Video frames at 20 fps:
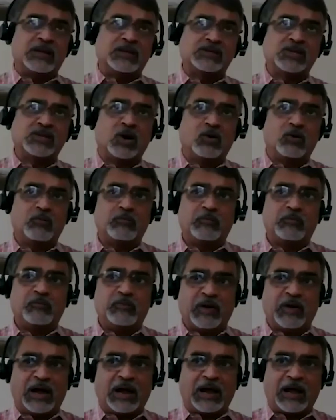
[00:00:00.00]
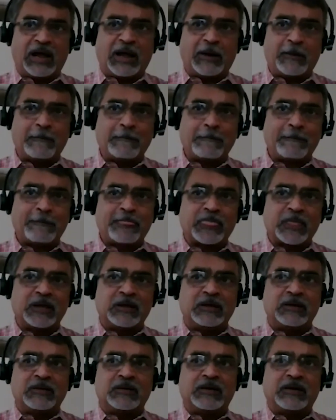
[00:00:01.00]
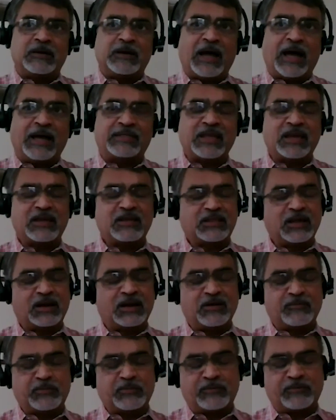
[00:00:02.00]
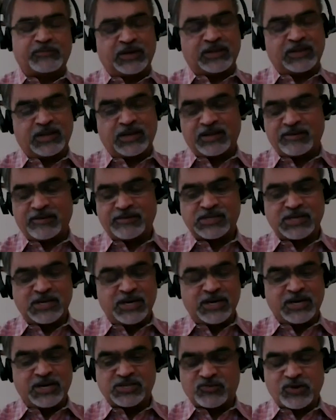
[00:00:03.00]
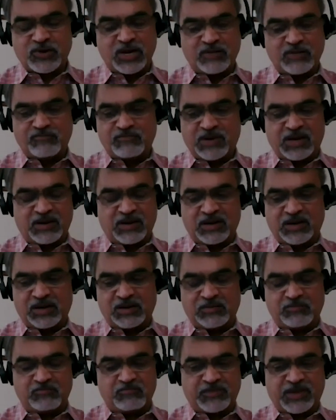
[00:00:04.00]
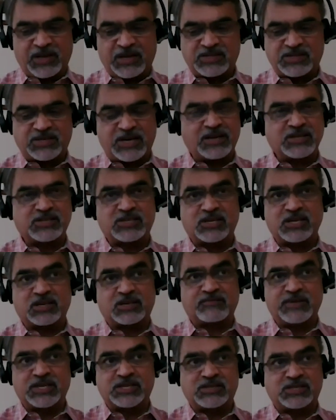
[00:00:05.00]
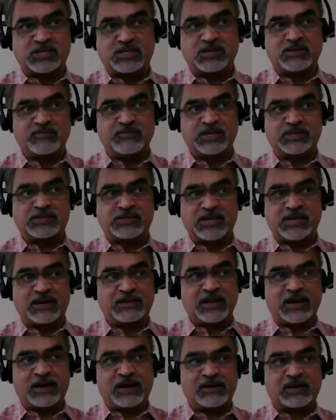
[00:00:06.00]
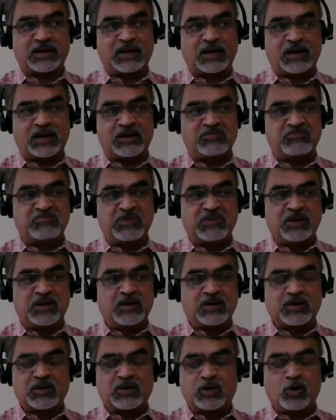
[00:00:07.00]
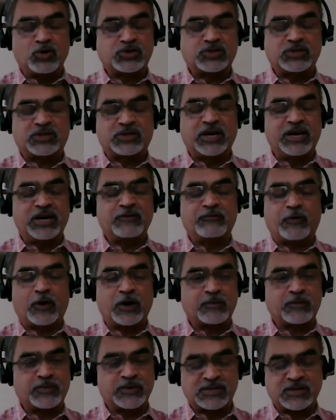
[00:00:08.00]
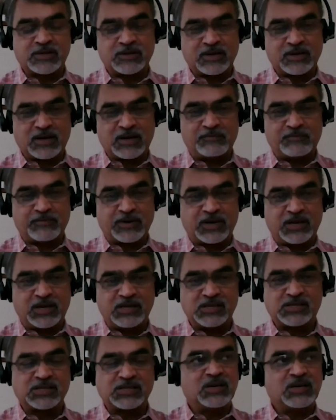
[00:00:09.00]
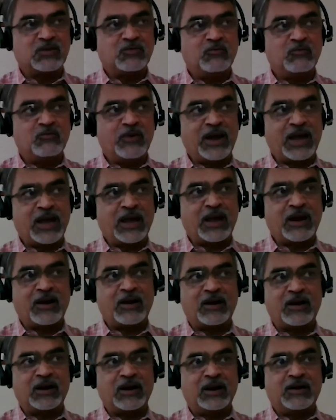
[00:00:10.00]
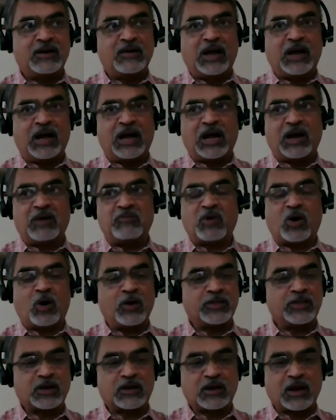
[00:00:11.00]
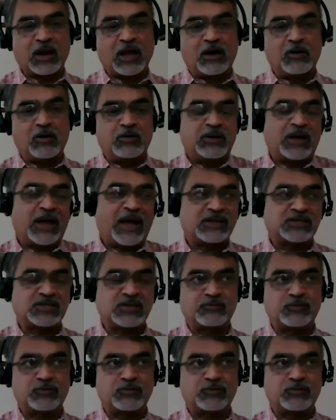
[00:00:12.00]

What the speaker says: so I think there was an industry statistic which said that close to 30-40% of the companies were on the cloud as of